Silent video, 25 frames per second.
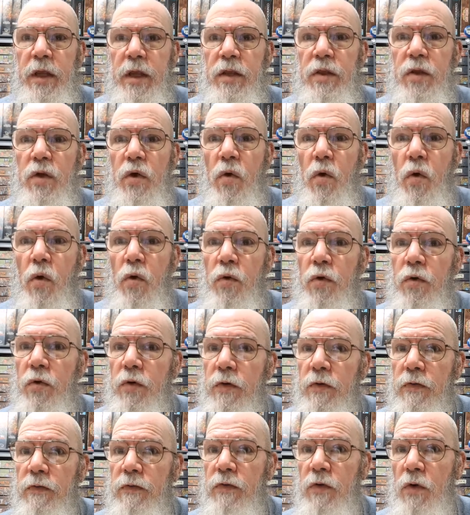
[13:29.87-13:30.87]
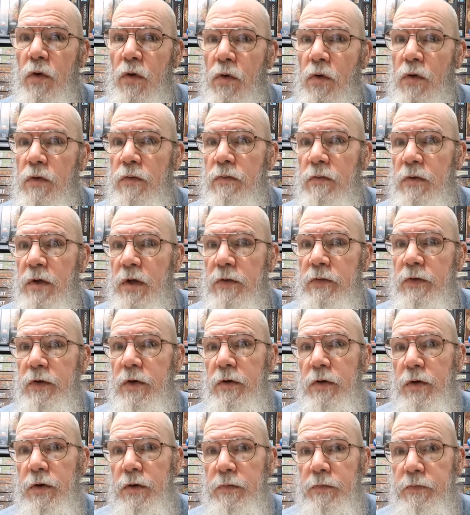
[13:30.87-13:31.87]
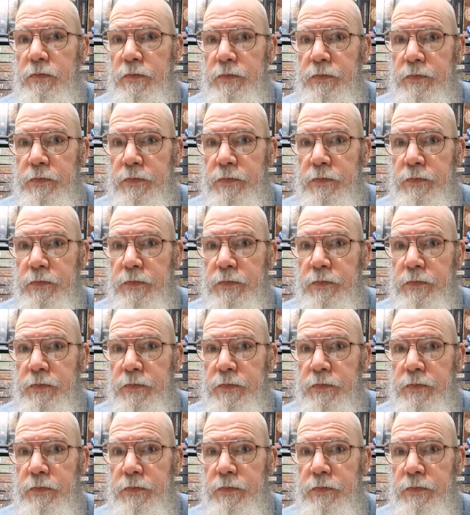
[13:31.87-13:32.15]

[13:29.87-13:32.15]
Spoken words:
in the corner of your living room.